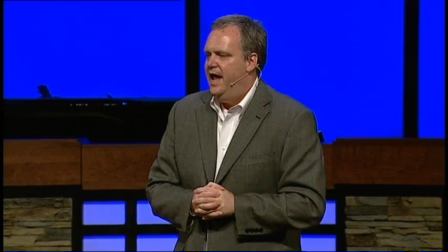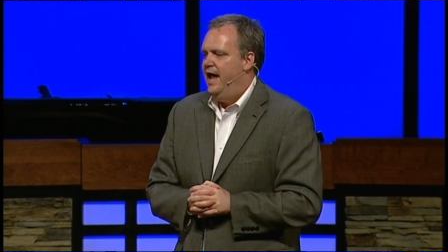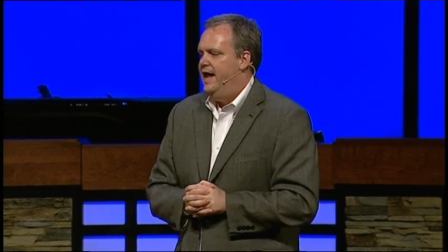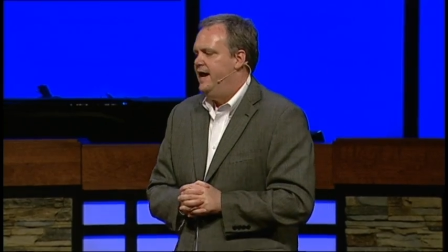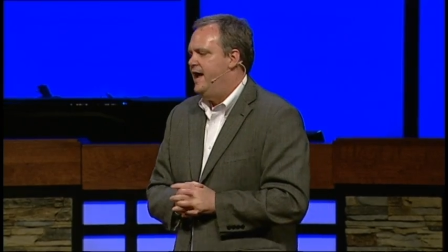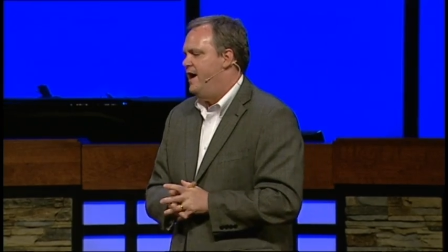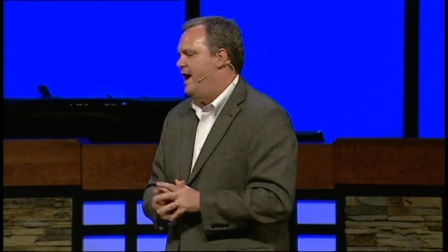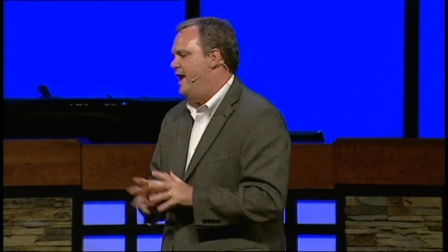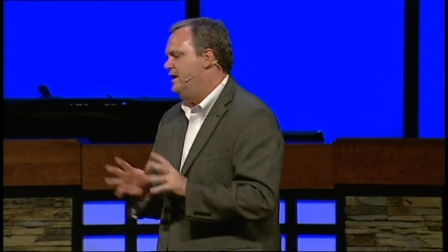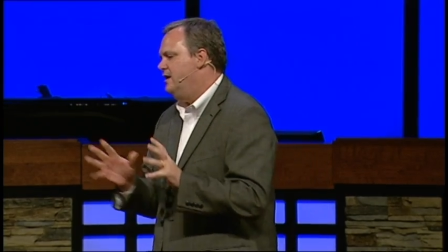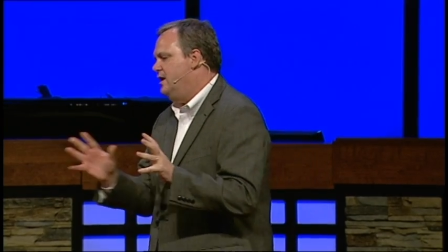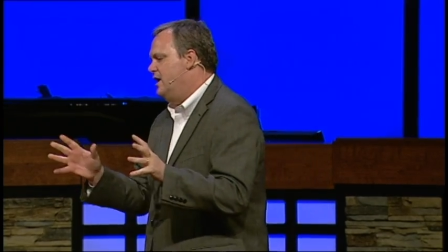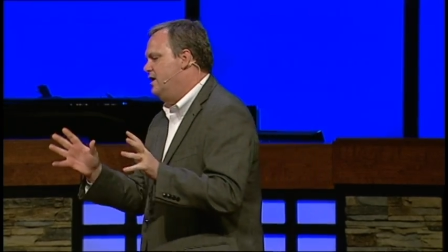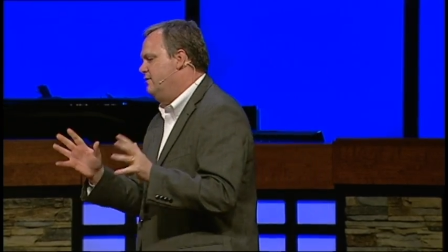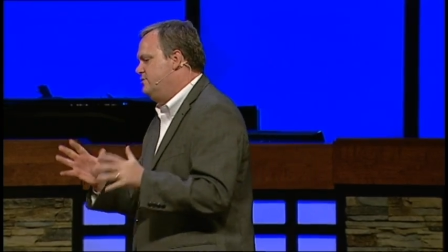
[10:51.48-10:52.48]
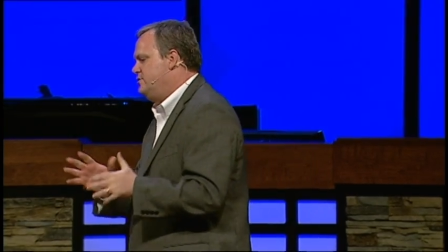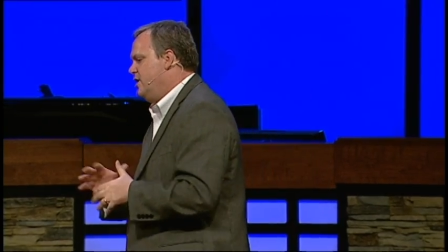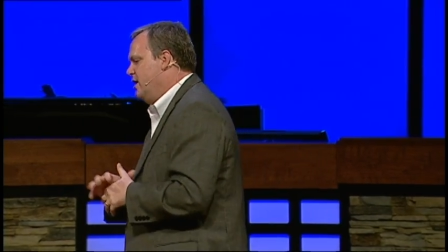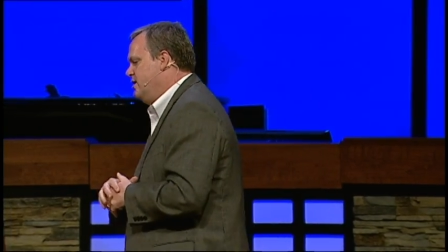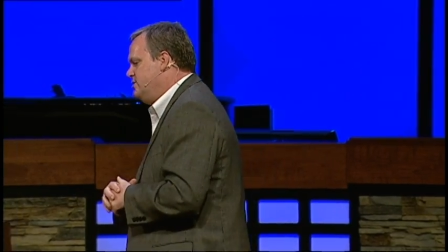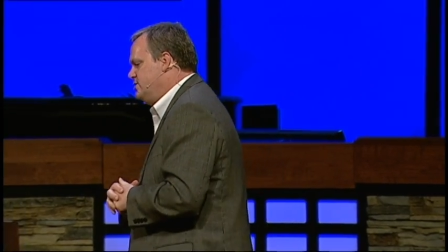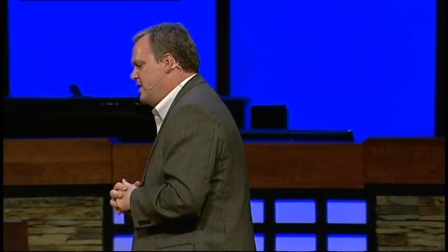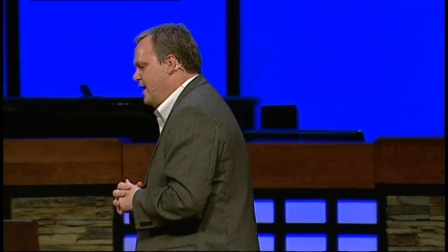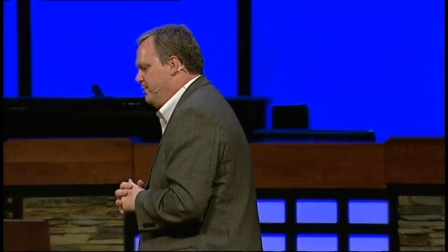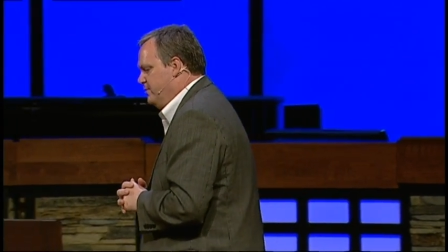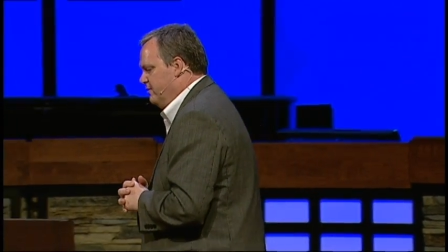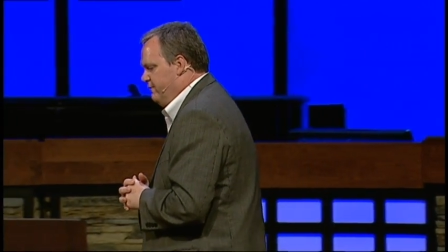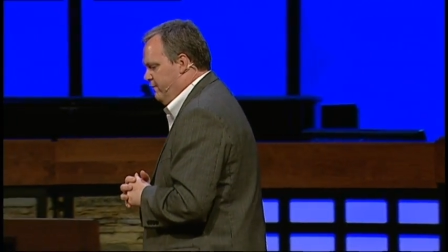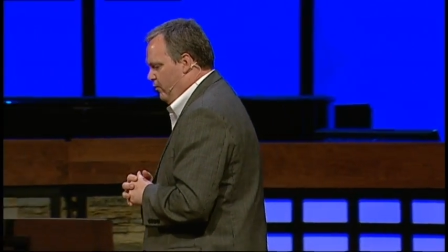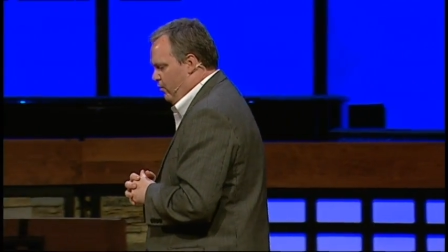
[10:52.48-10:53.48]
And I love John
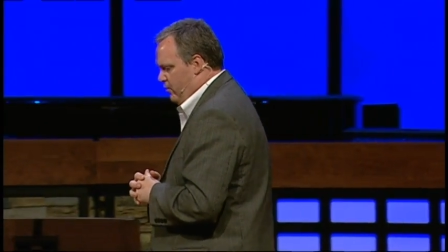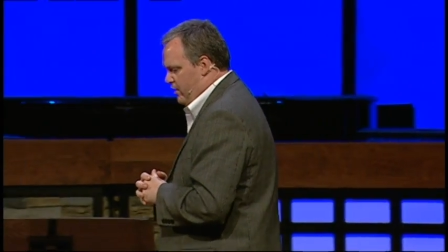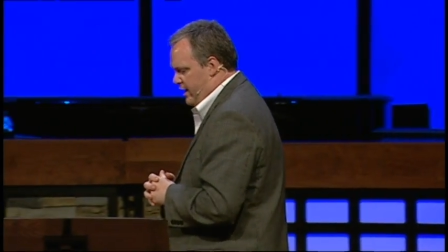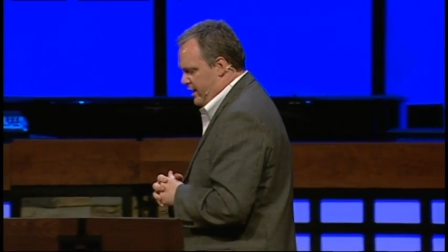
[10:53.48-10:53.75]
chapter 4.